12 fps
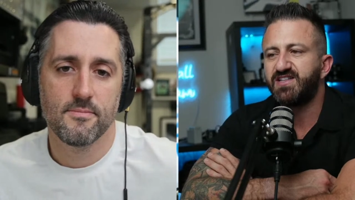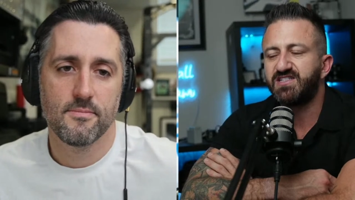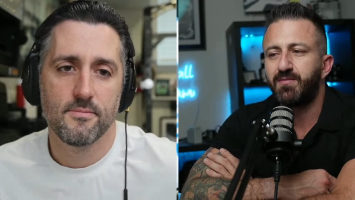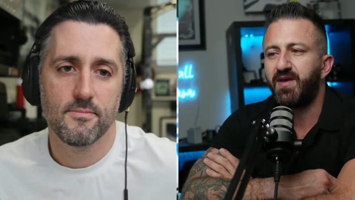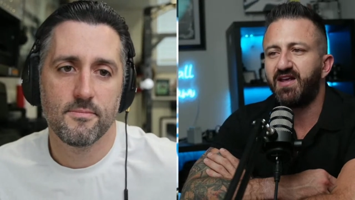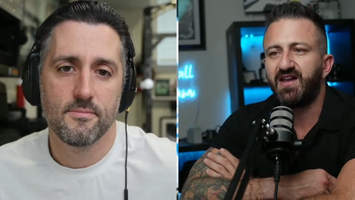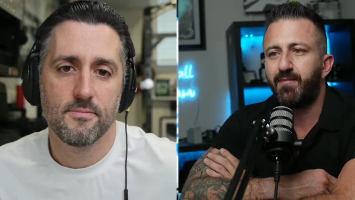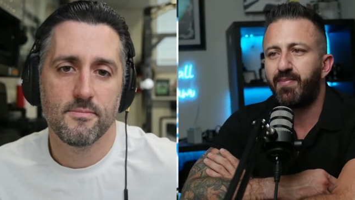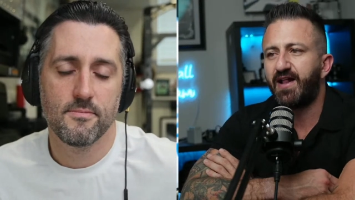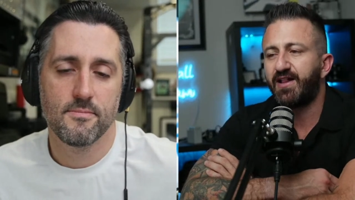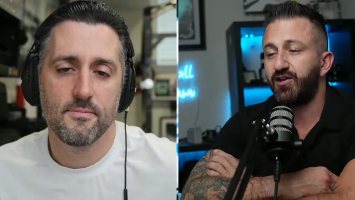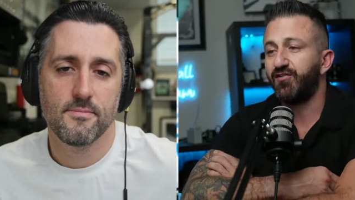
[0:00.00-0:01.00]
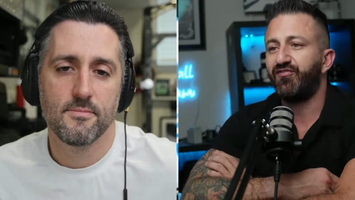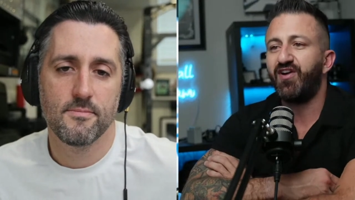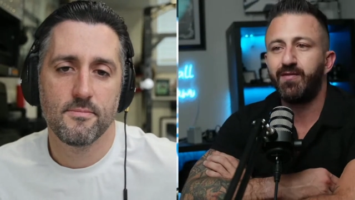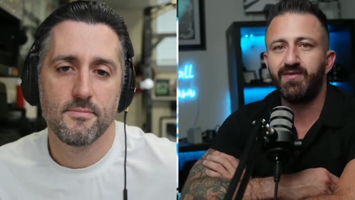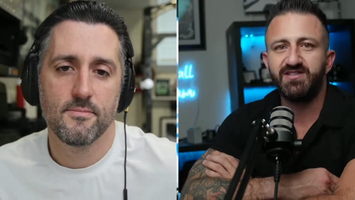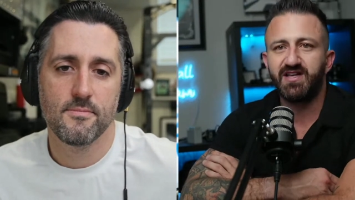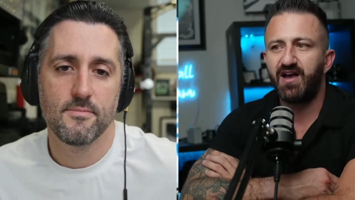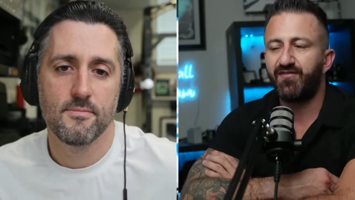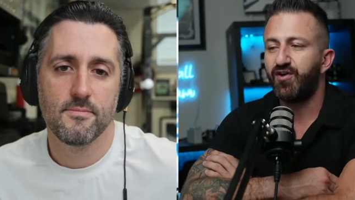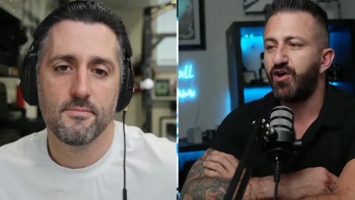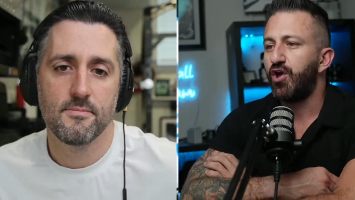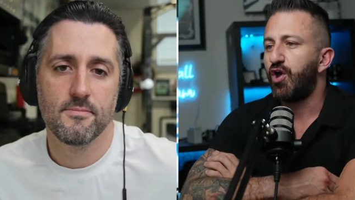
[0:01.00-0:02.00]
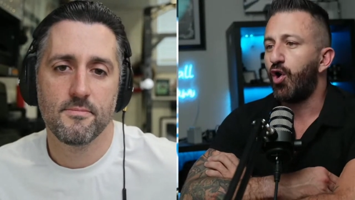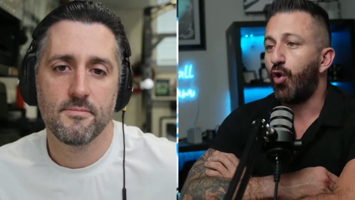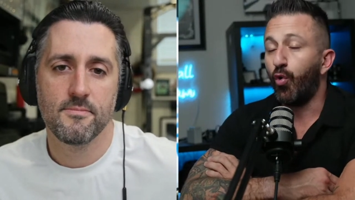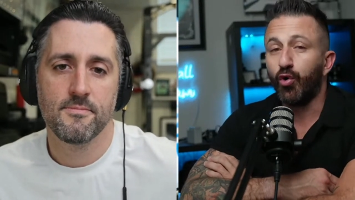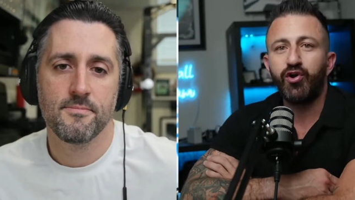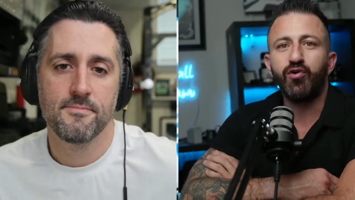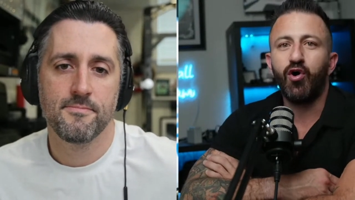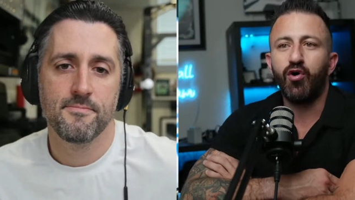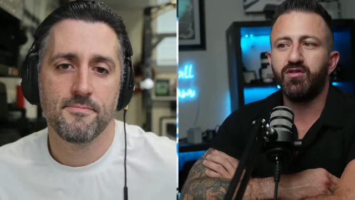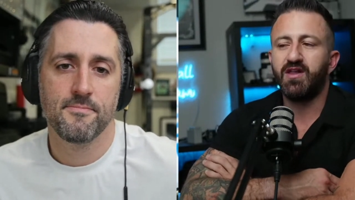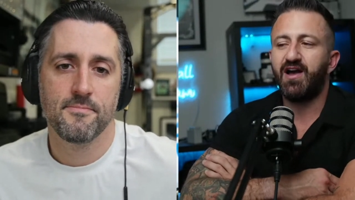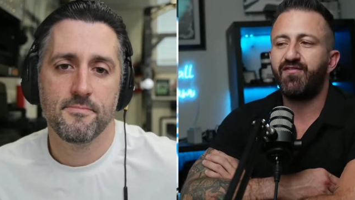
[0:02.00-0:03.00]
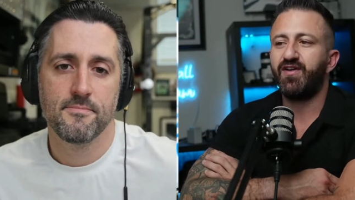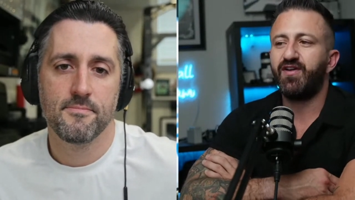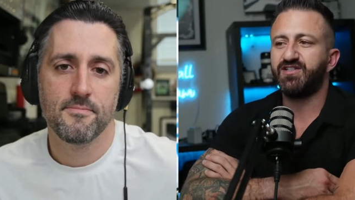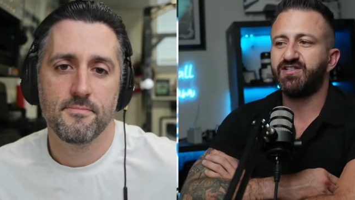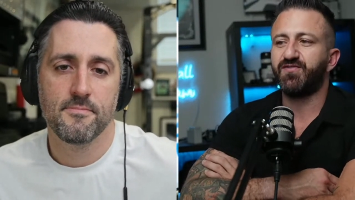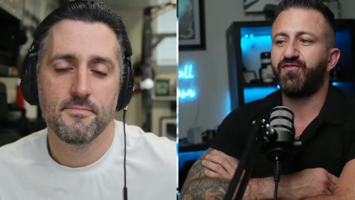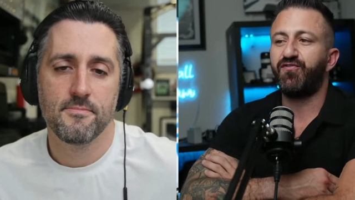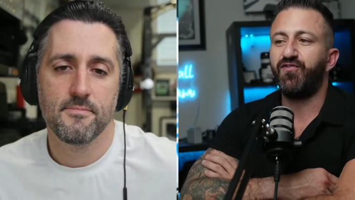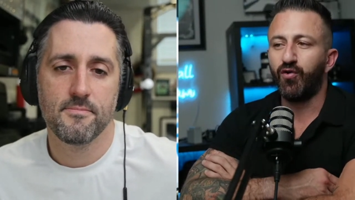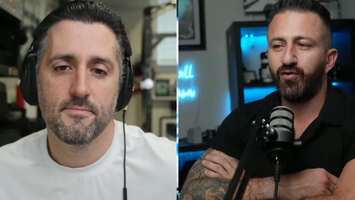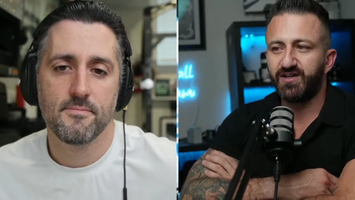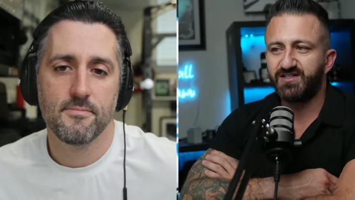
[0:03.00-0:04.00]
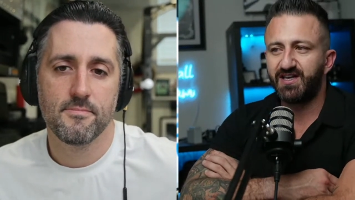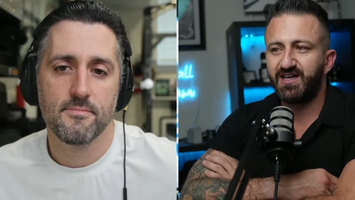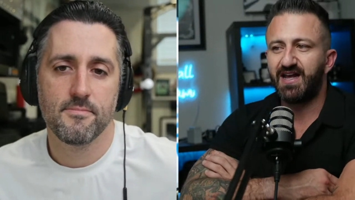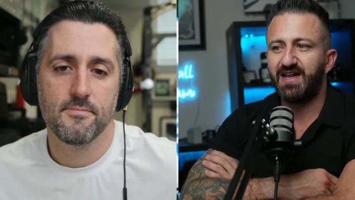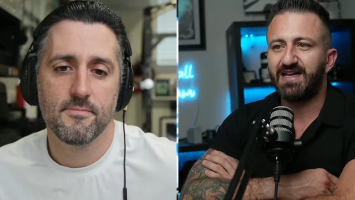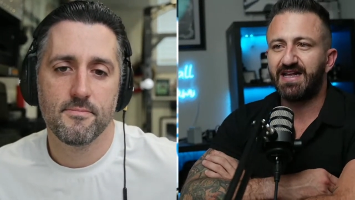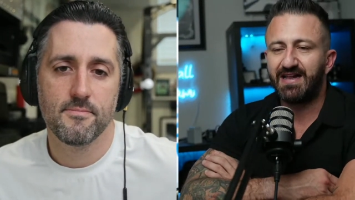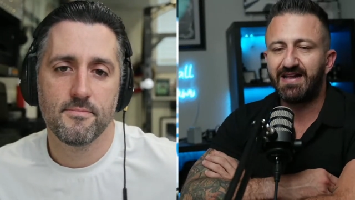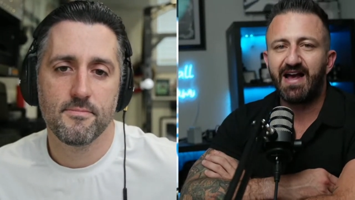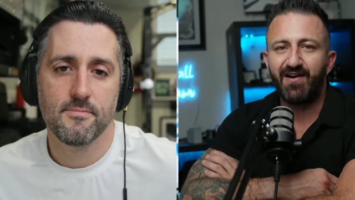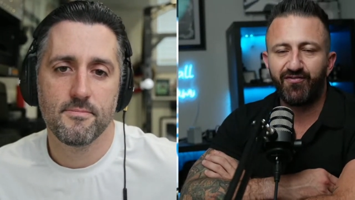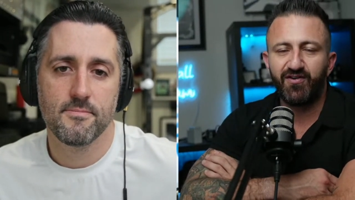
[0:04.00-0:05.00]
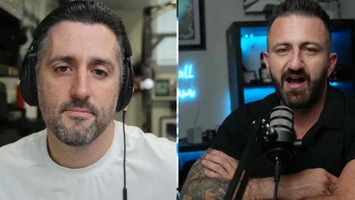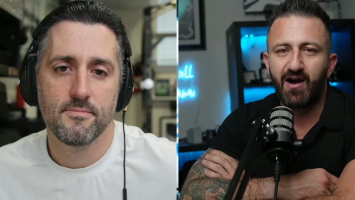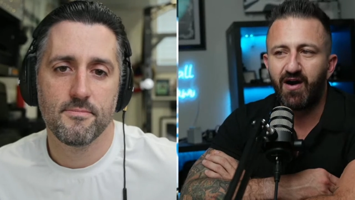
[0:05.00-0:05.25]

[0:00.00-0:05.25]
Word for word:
Speaker 1: to make an impact in your family's life or your own life. It's just focusing and getting effort out.